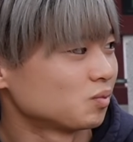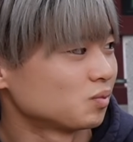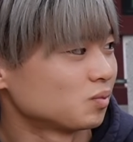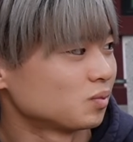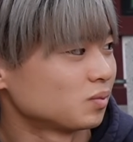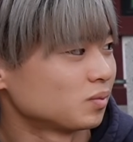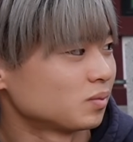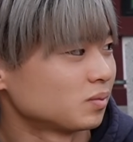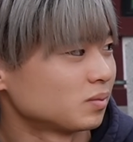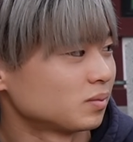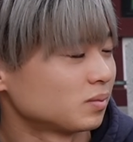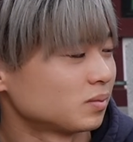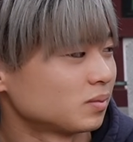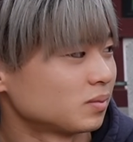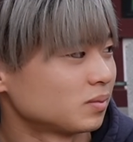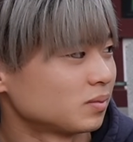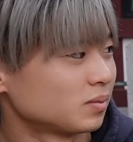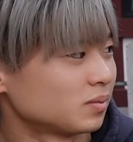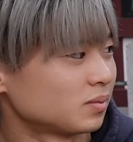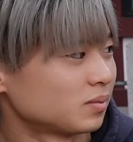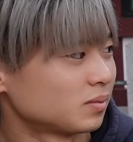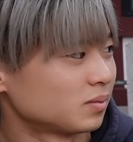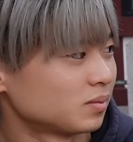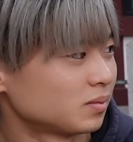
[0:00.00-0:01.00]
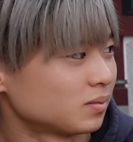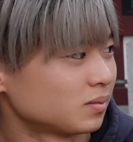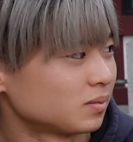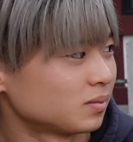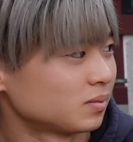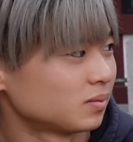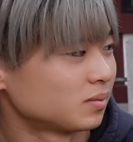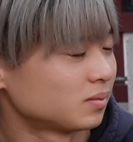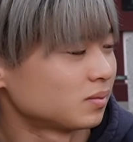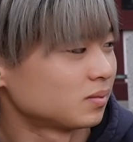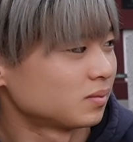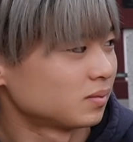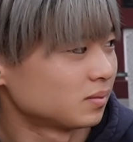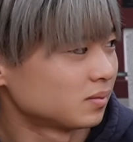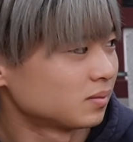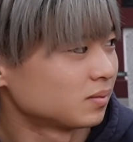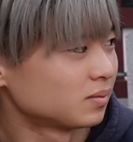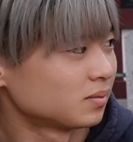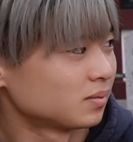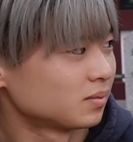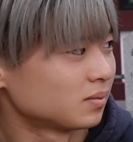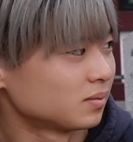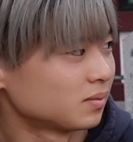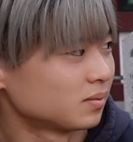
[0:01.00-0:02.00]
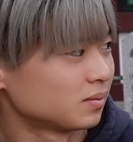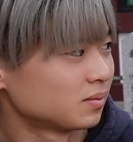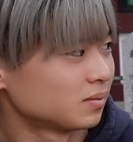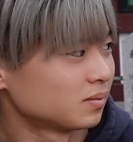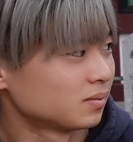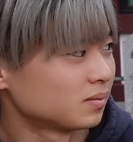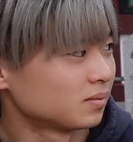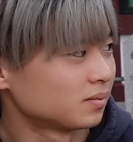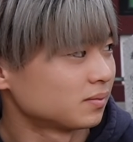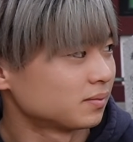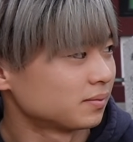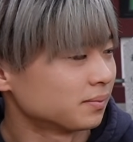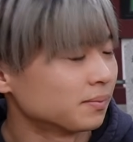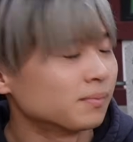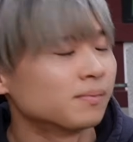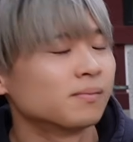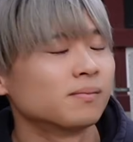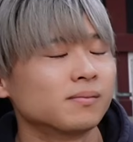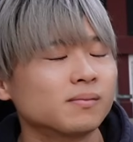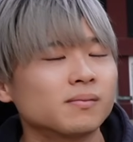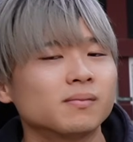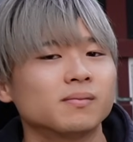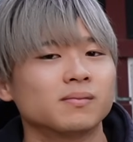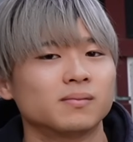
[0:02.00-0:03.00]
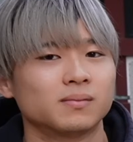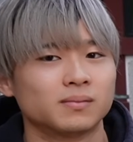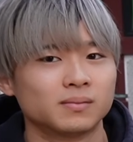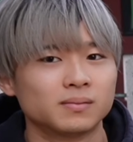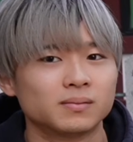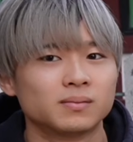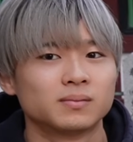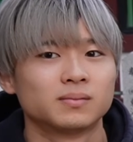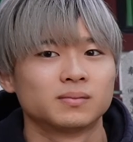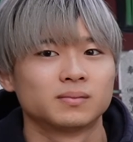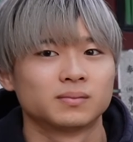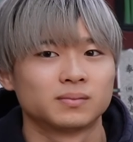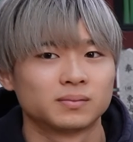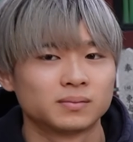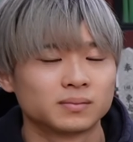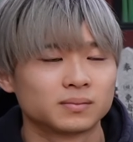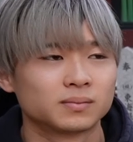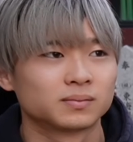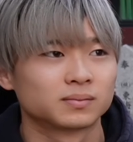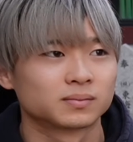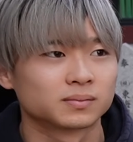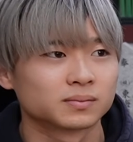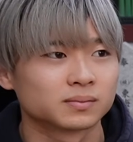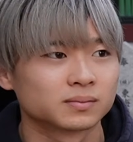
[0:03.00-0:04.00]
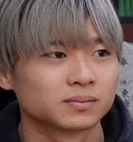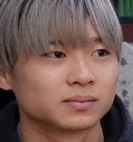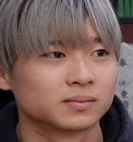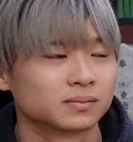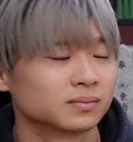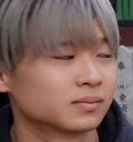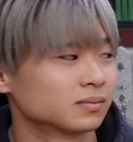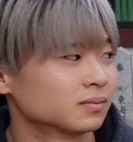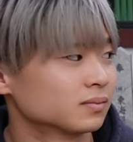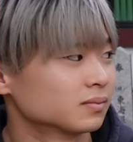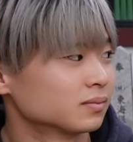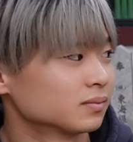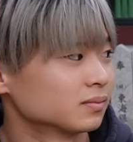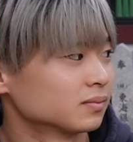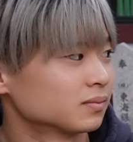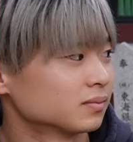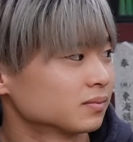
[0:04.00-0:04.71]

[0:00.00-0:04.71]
This person isn't speaking.